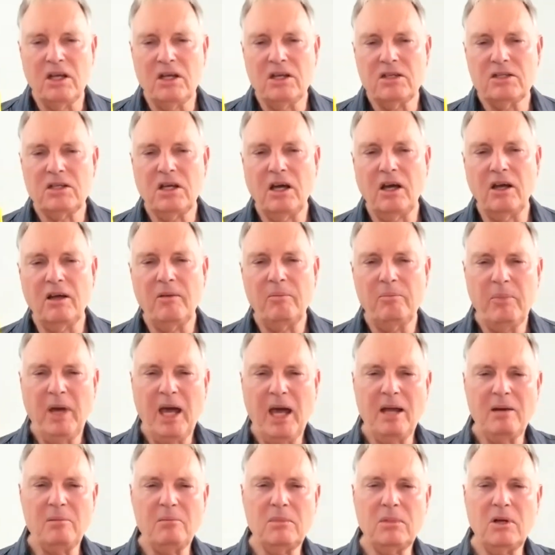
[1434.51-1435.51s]
So
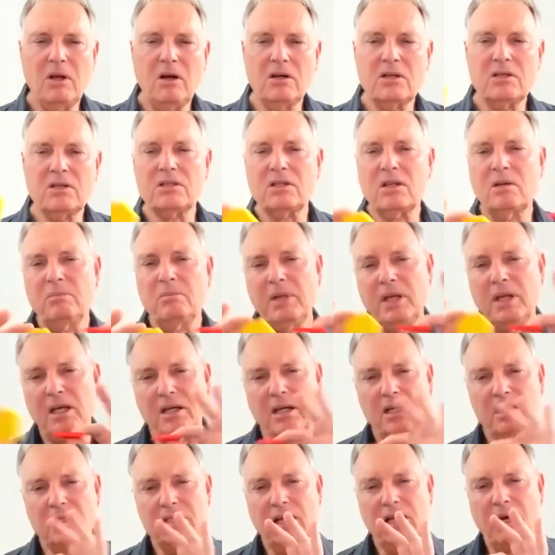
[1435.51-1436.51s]
pattern blocks can be
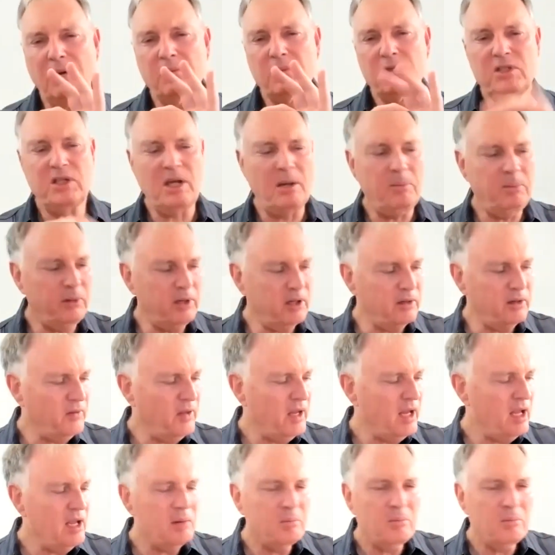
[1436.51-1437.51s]
in a tub
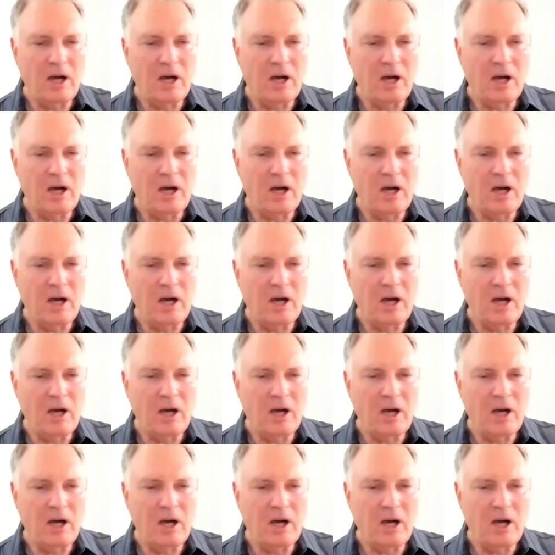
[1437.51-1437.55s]
separate.